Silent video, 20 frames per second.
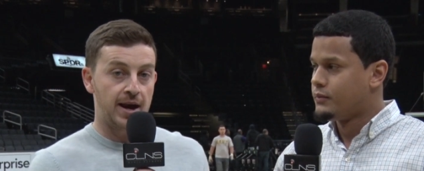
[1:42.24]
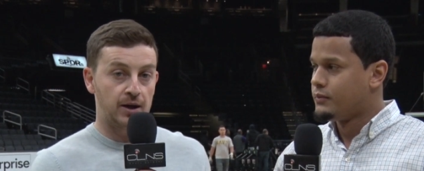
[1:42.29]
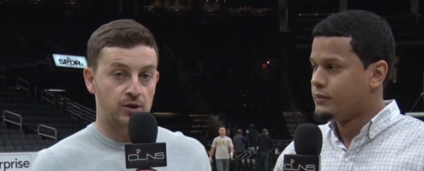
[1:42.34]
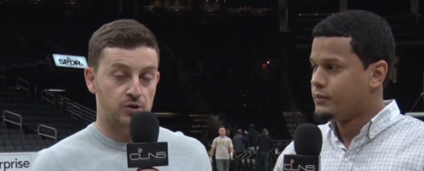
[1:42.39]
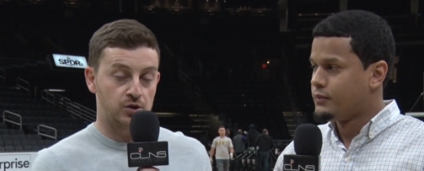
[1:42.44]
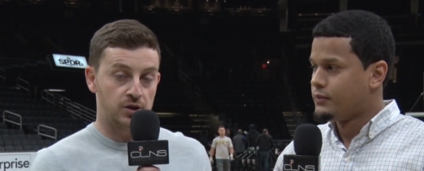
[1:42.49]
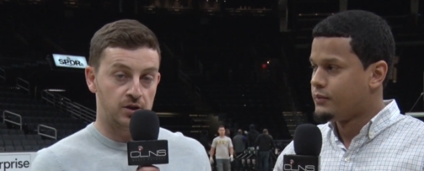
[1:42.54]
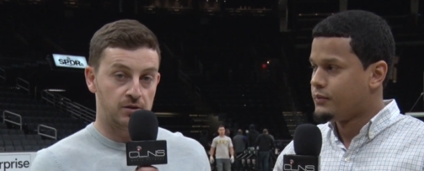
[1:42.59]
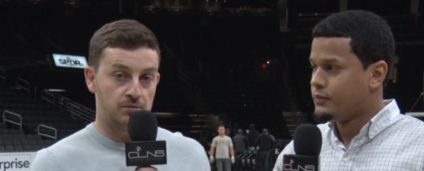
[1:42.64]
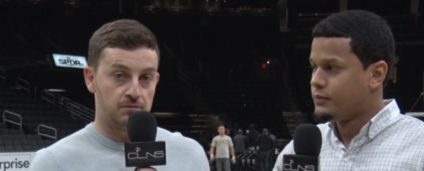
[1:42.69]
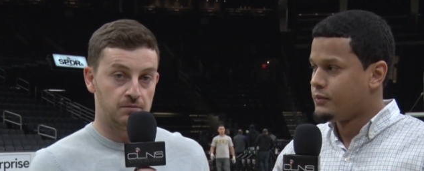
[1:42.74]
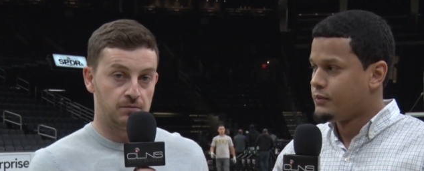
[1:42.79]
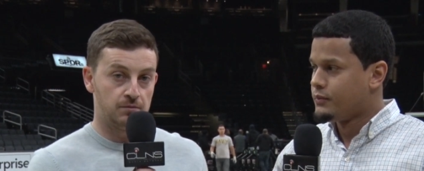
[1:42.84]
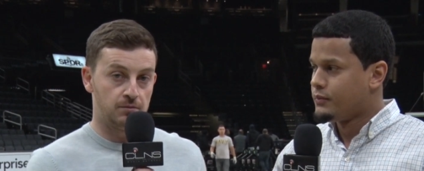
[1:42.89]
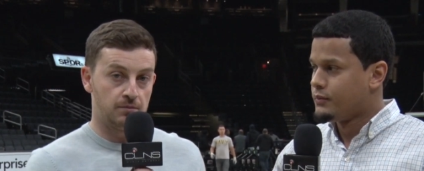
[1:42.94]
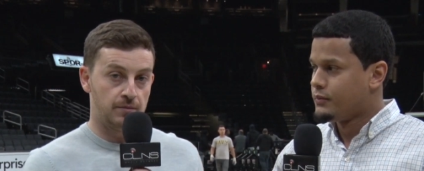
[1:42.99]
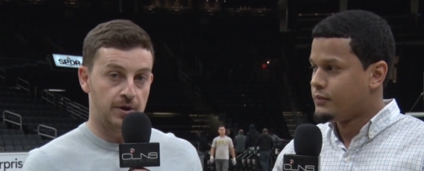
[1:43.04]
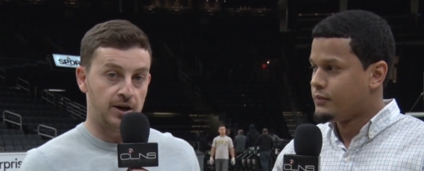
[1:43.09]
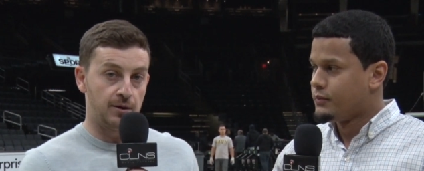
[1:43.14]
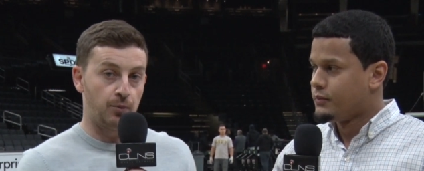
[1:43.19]
Speaker 1: actually
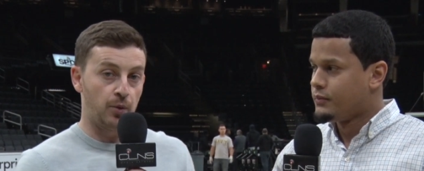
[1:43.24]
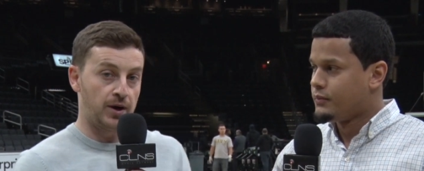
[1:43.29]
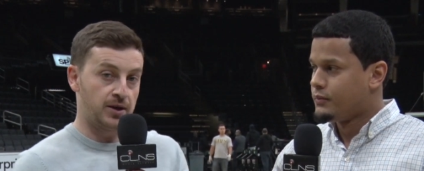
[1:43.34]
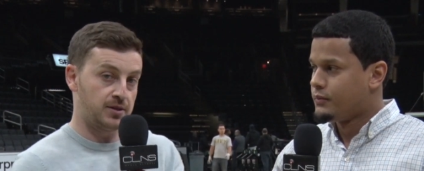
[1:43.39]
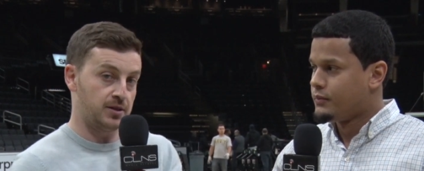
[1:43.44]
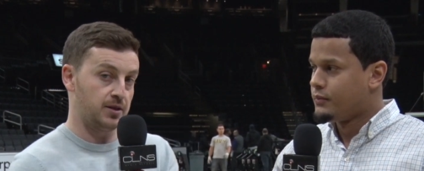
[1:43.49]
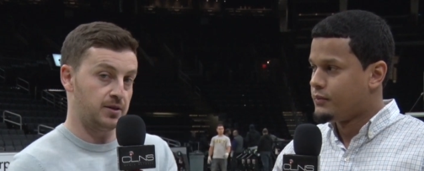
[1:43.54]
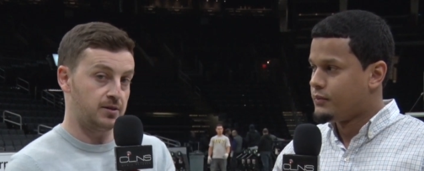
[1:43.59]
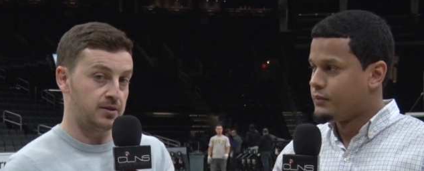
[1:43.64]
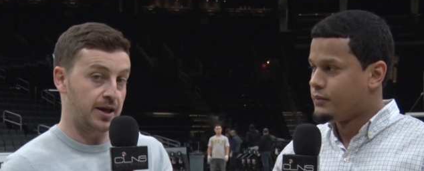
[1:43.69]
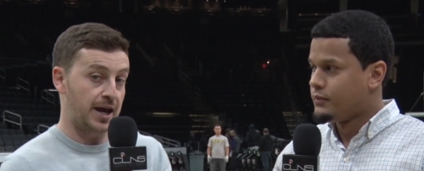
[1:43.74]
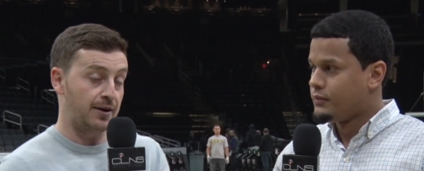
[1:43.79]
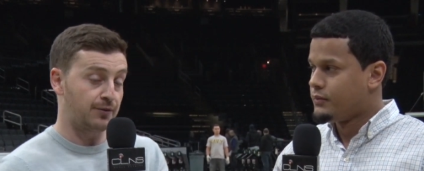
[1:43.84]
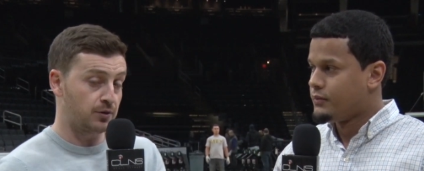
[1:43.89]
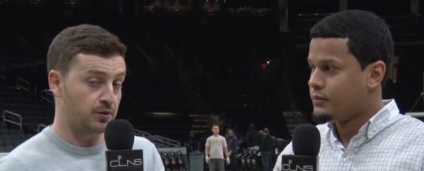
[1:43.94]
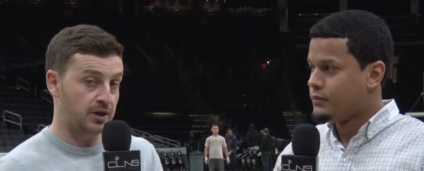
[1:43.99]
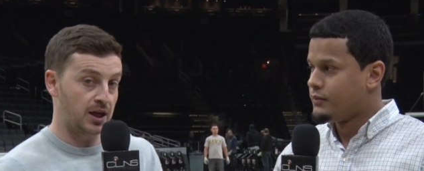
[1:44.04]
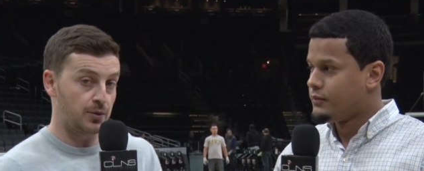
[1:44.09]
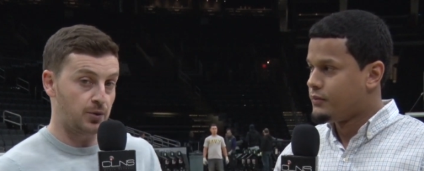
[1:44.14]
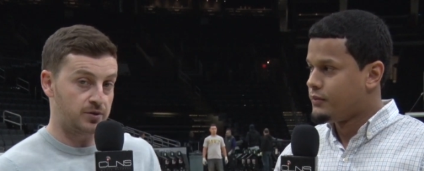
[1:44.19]
made a point to say
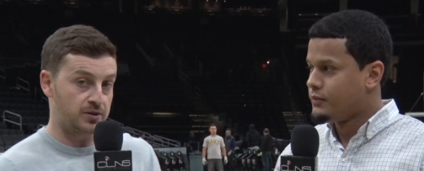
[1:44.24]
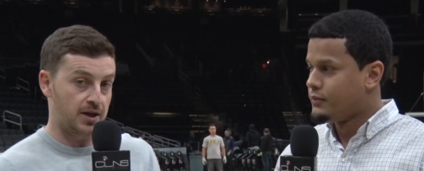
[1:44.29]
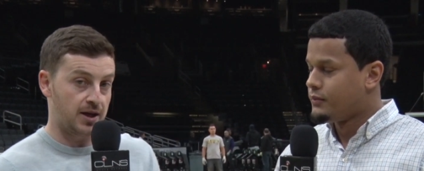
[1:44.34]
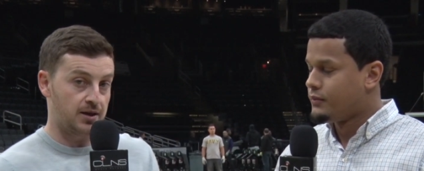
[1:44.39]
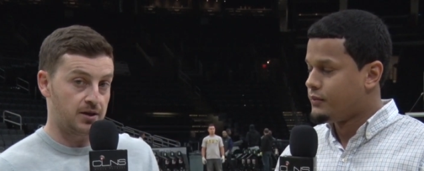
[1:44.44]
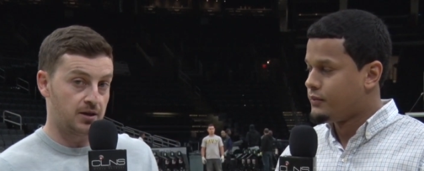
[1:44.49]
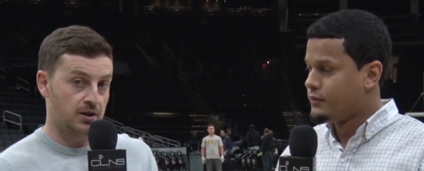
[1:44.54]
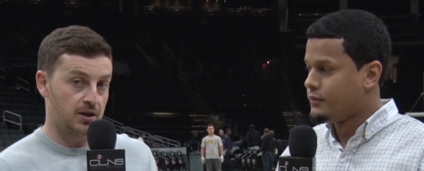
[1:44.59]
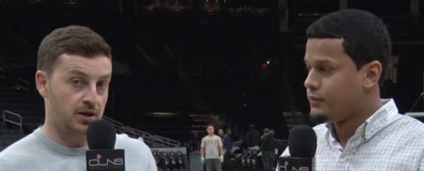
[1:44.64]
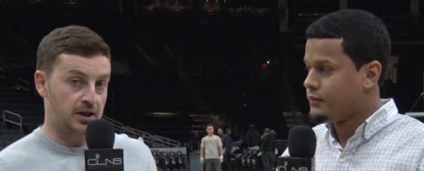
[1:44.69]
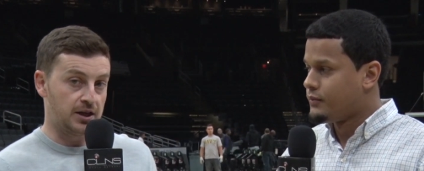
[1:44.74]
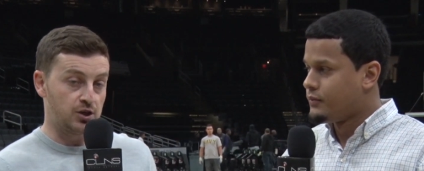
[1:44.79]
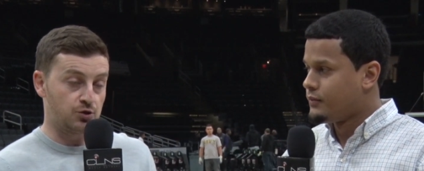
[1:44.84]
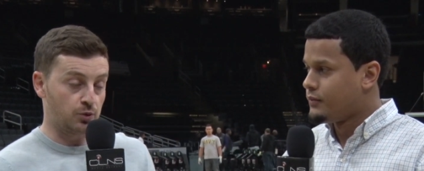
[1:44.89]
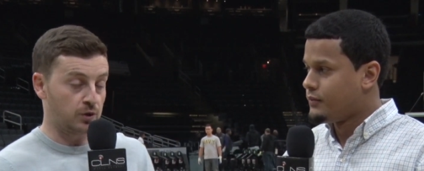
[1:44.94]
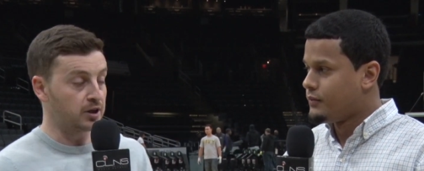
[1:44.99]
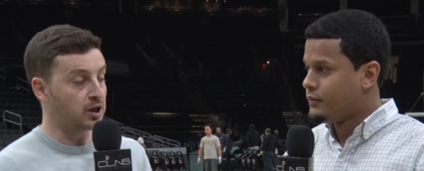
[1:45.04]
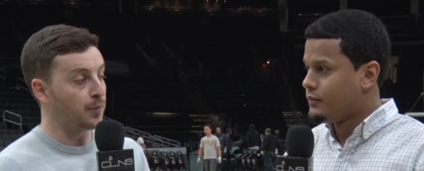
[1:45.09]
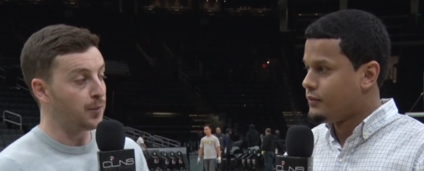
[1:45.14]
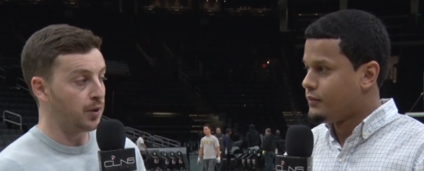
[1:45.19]
after the game was that
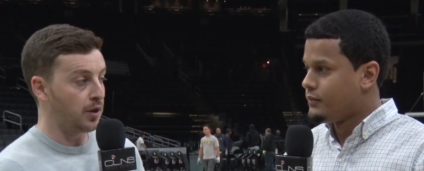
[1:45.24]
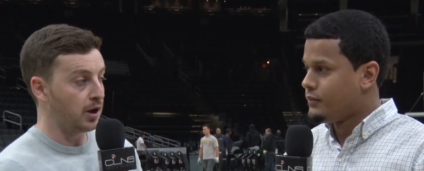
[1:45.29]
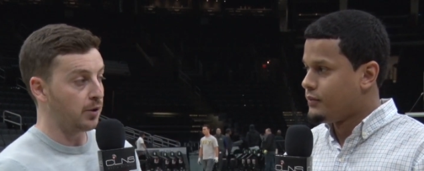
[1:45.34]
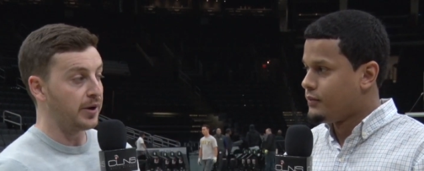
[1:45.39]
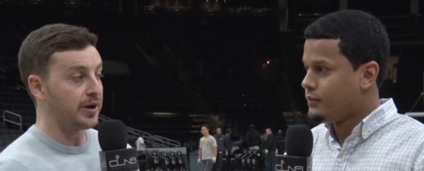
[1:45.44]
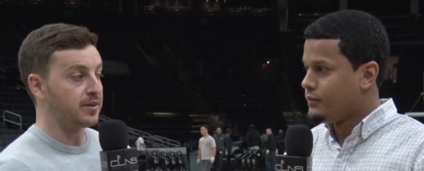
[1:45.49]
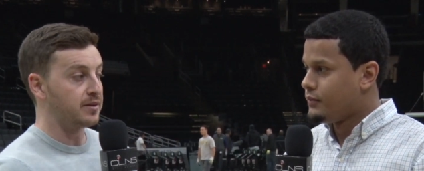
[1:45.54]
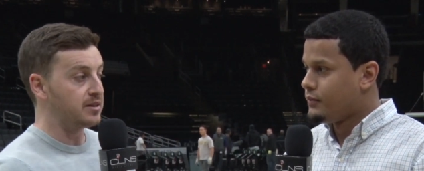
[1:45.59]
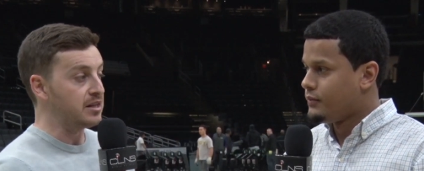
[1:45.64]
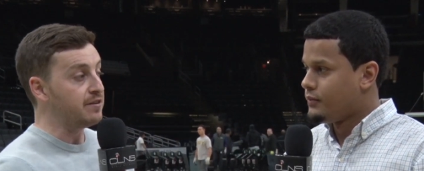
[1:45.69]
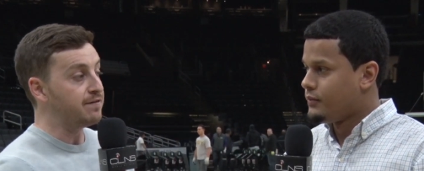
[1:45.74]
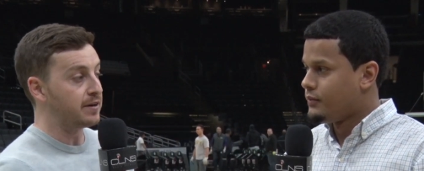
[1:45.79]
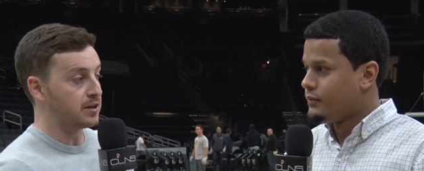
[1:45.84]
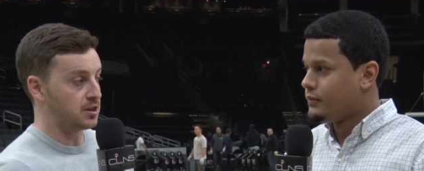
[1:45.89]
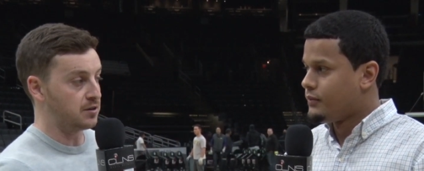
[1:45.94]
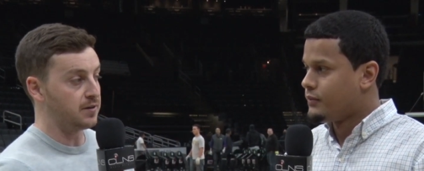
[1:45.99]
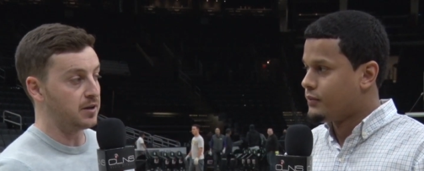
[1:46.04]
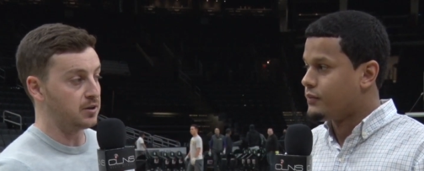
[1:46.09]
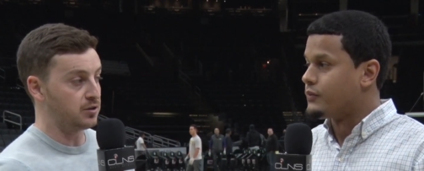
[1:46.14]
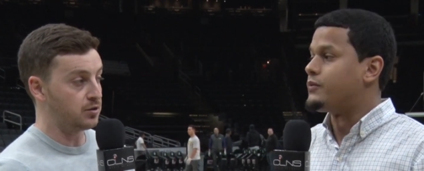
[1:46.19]
he's really come a long way on the
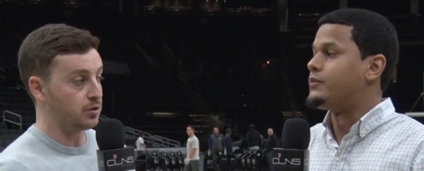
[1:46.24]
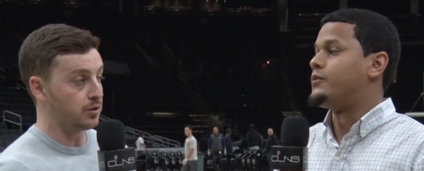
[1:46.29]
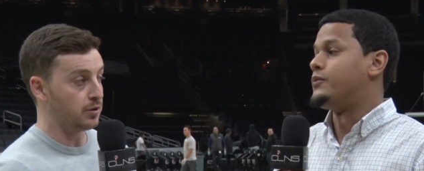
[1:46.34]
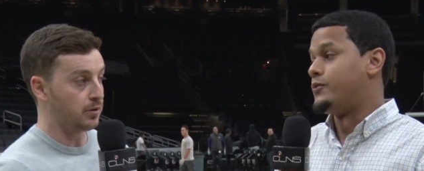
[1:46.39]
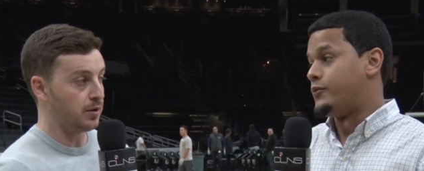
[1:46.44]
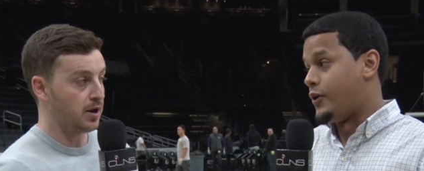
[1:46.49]
defensive end too.